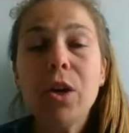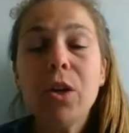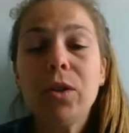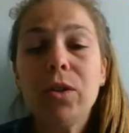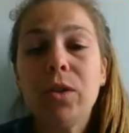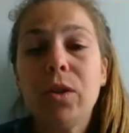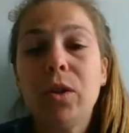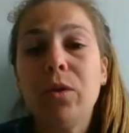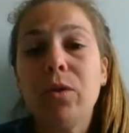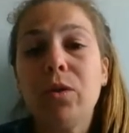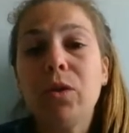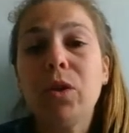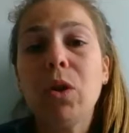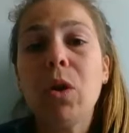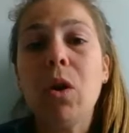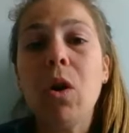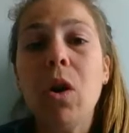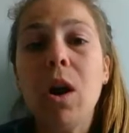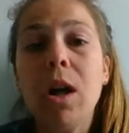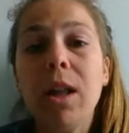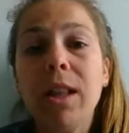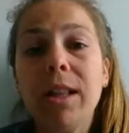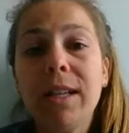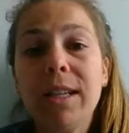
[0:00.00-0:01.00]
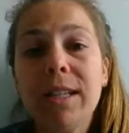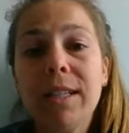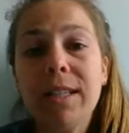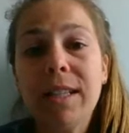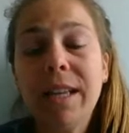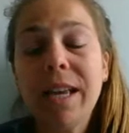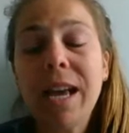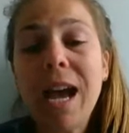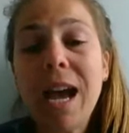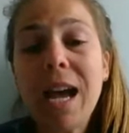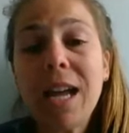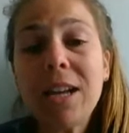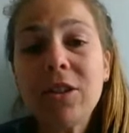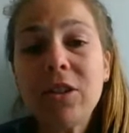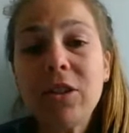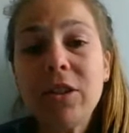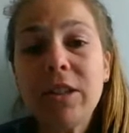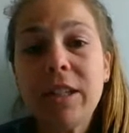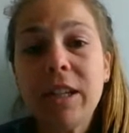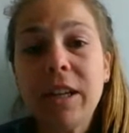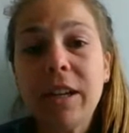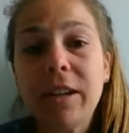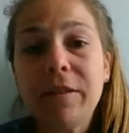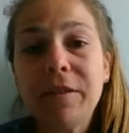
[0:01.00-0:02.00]
So tall is the
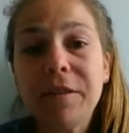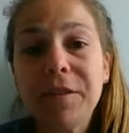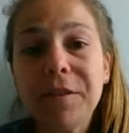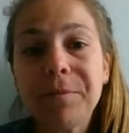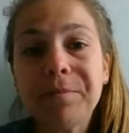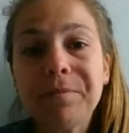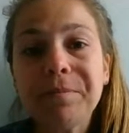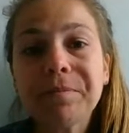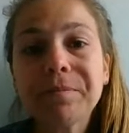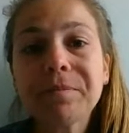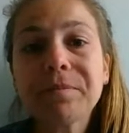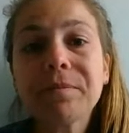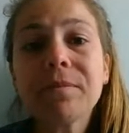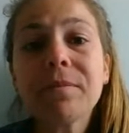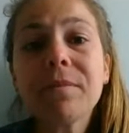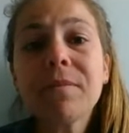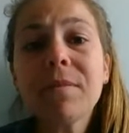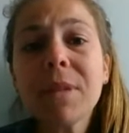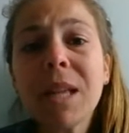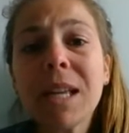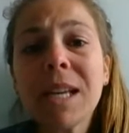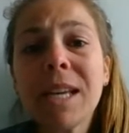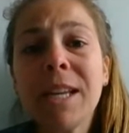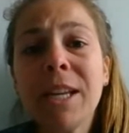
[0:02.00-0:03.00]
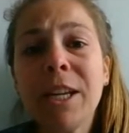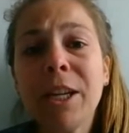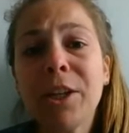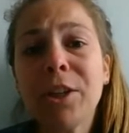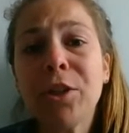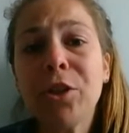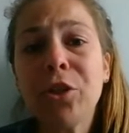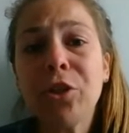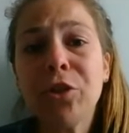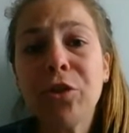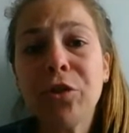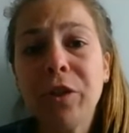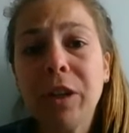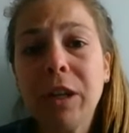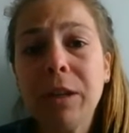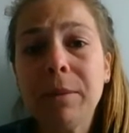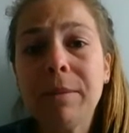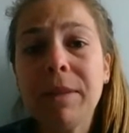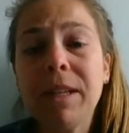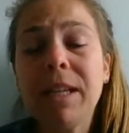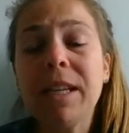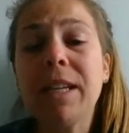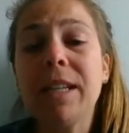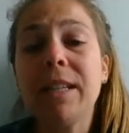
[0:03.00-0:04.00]
adjective and
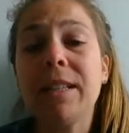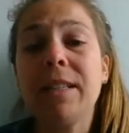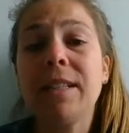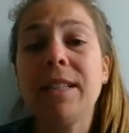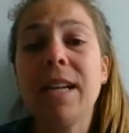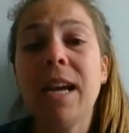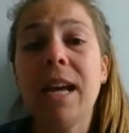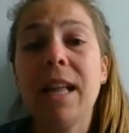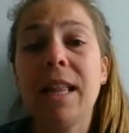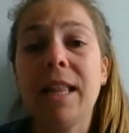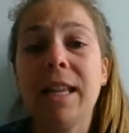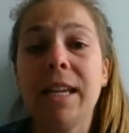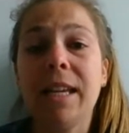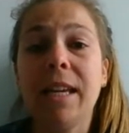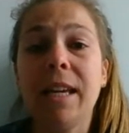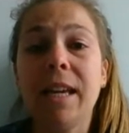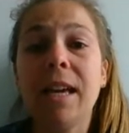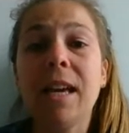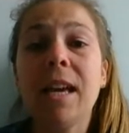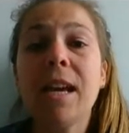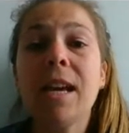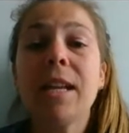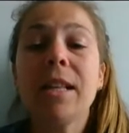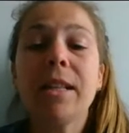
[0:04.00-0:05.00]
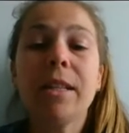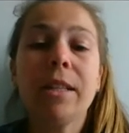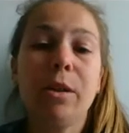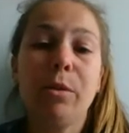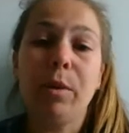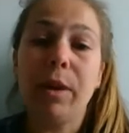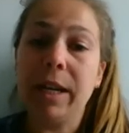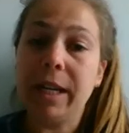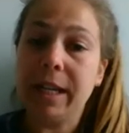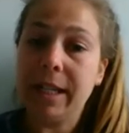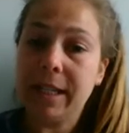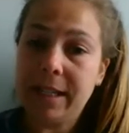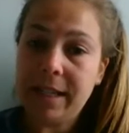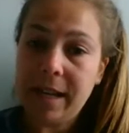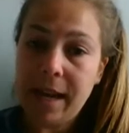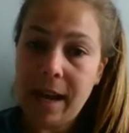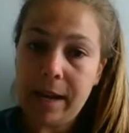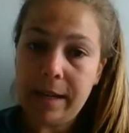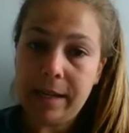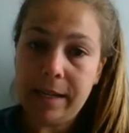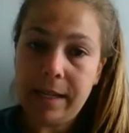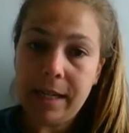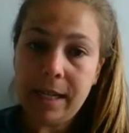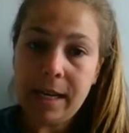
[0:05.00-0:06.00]
extremely is telling to what
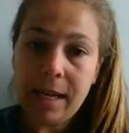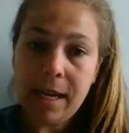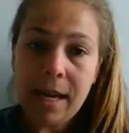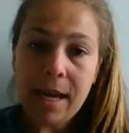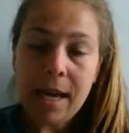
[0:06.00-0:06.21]
extent.